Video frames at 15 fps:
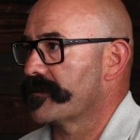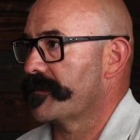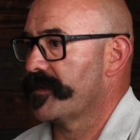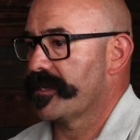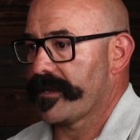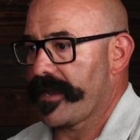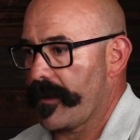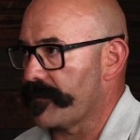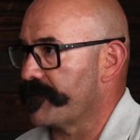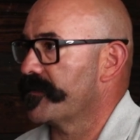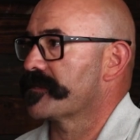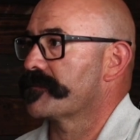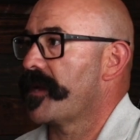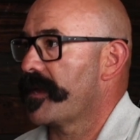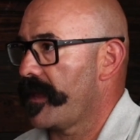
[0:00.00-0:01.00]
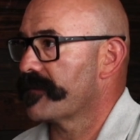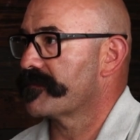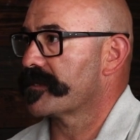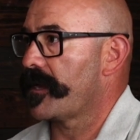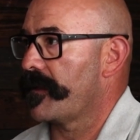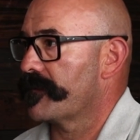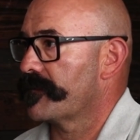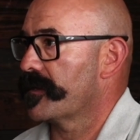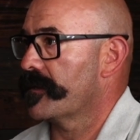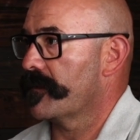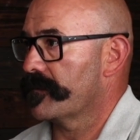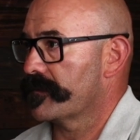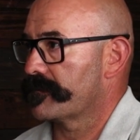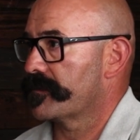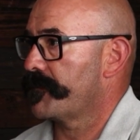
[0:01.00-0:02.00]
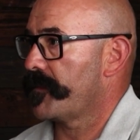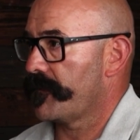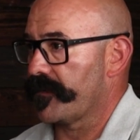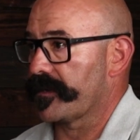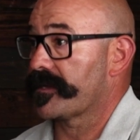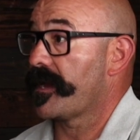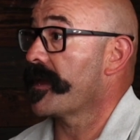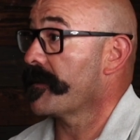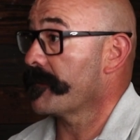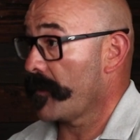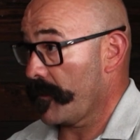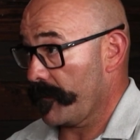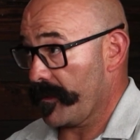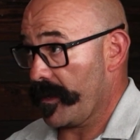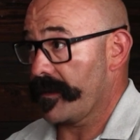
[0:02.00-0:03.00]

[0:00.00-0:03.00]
I mean, now it fits my lifestyle. It's perfect. I am home